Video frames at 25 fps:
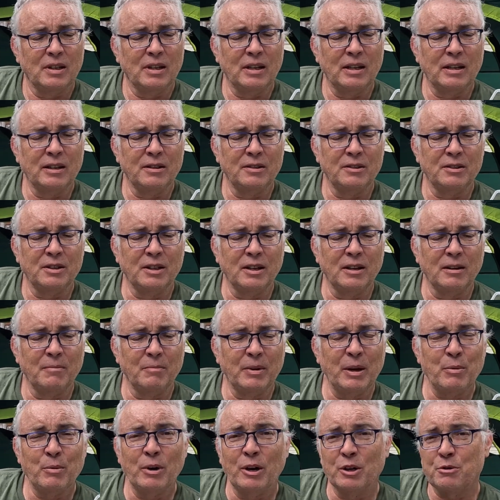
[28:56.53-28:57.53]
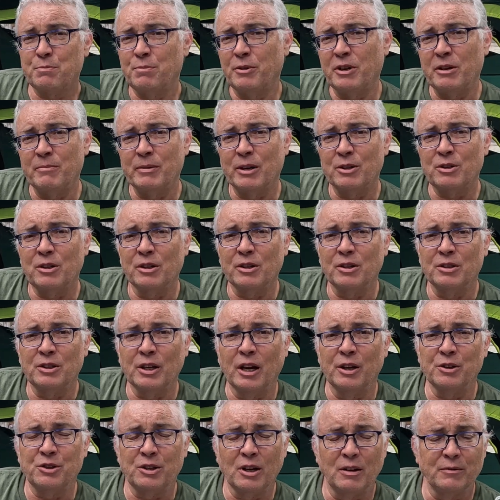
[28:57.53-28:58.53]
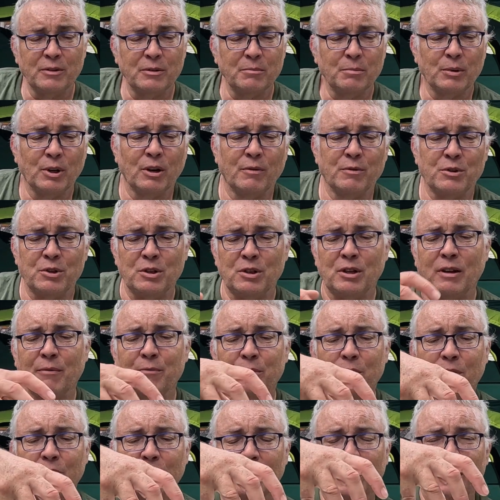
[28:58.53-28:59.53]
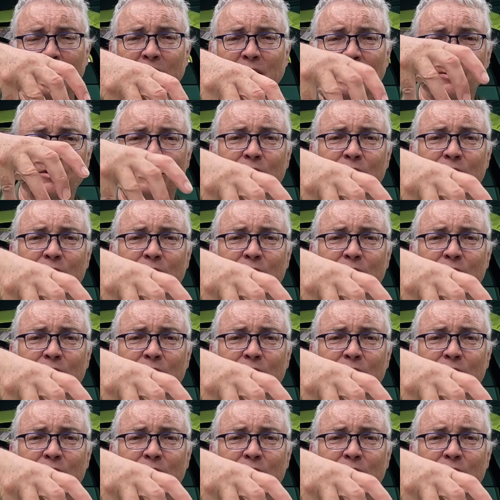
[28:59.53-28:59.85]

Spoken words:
And it works pretty much like a Dutch oven, but obviously you haven't got the heat